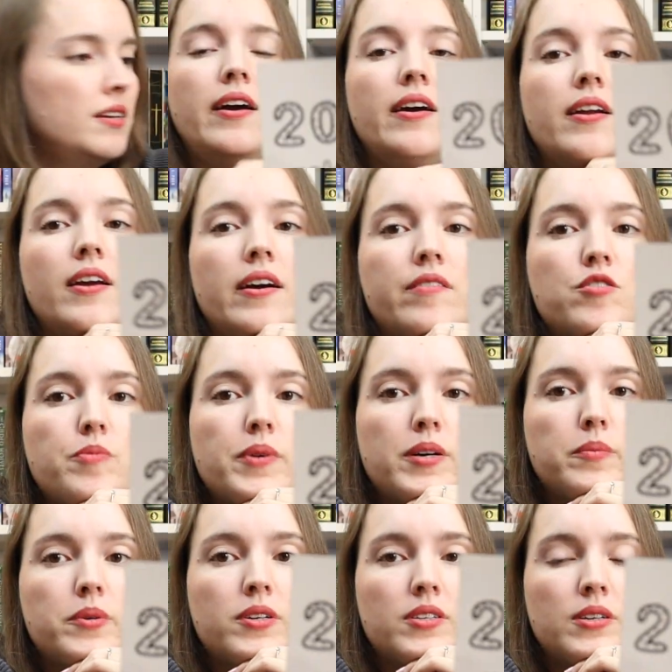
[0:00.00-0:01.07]
And I have to pick a
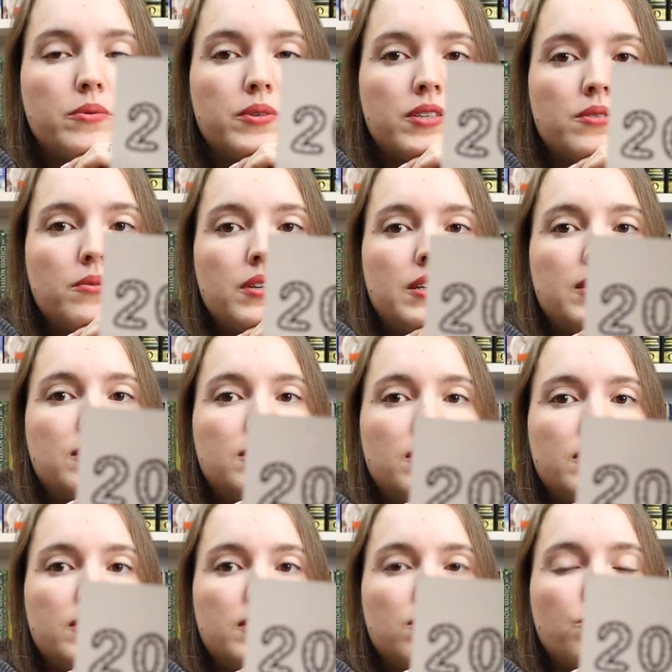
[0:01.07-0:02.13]
book that was released
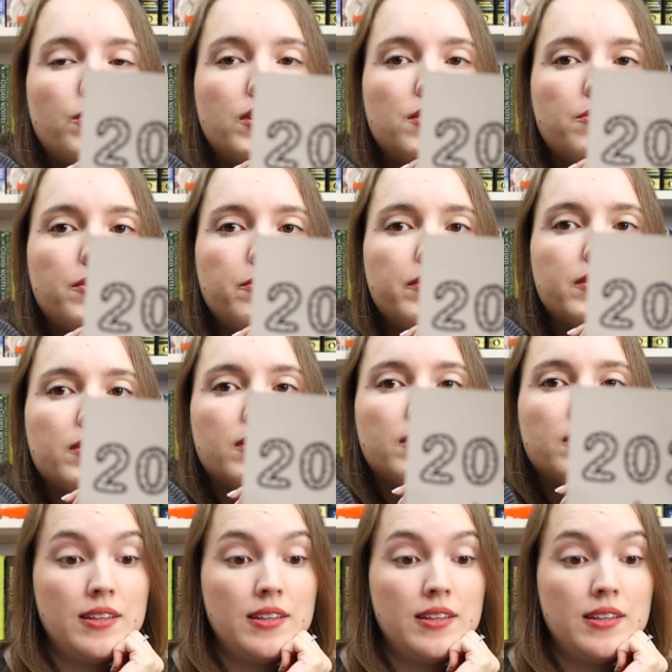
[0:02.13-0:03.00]
in 2021.